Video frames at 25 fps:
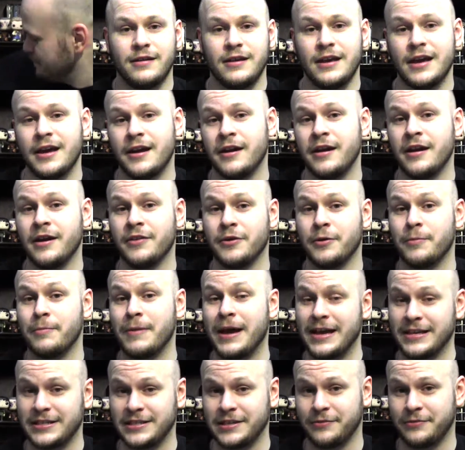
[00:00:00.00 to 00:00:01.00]
Yet another
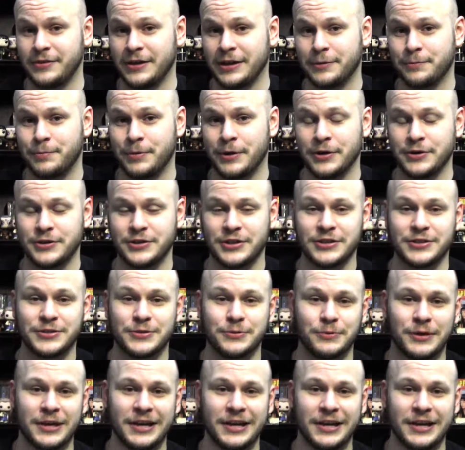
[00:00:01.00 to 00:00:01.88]
Mass Effect purchase.